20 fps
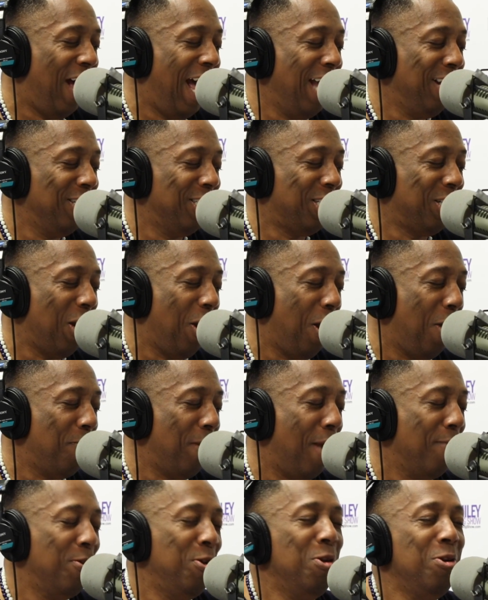final story,
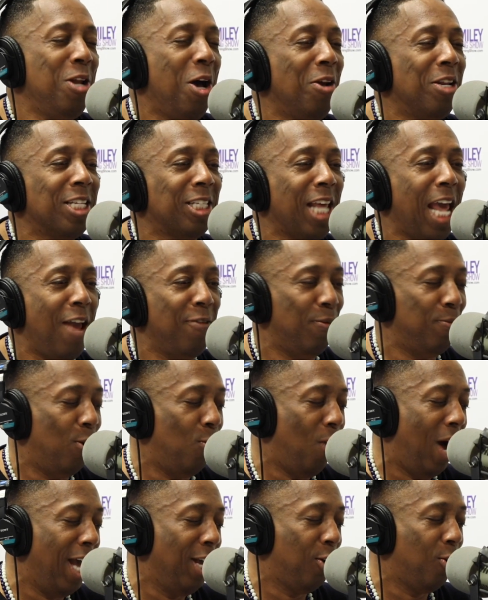baby, you know this came from
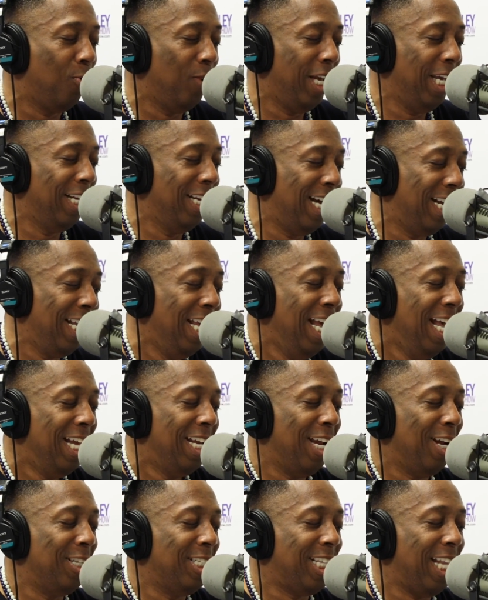a white queen, honey.
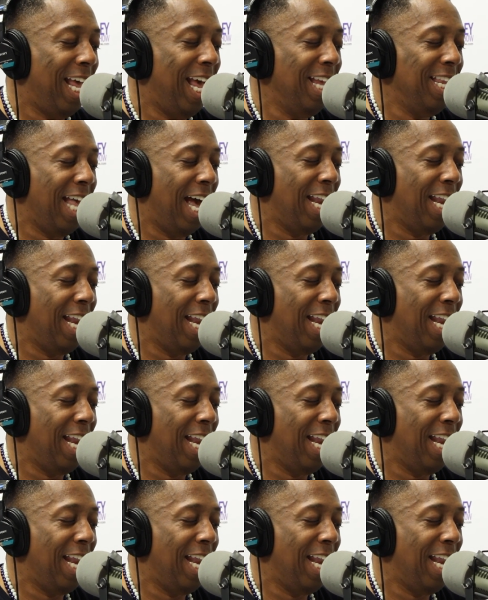They're saying